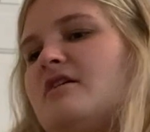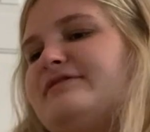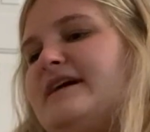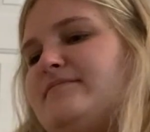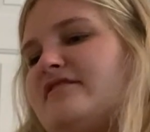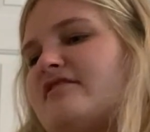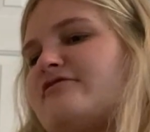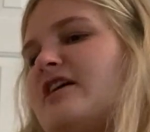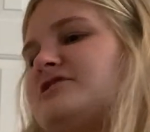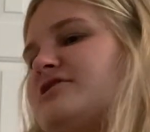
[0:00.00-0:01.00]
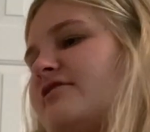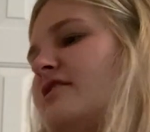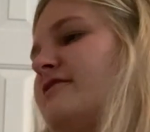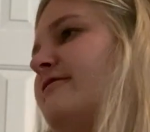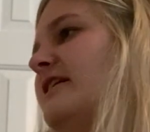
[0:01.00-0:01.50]
Then Mrs. Rogers saw
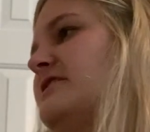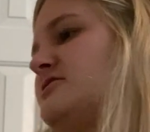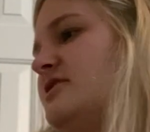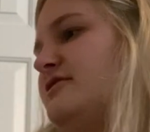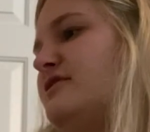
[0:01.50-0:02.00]
the furniture.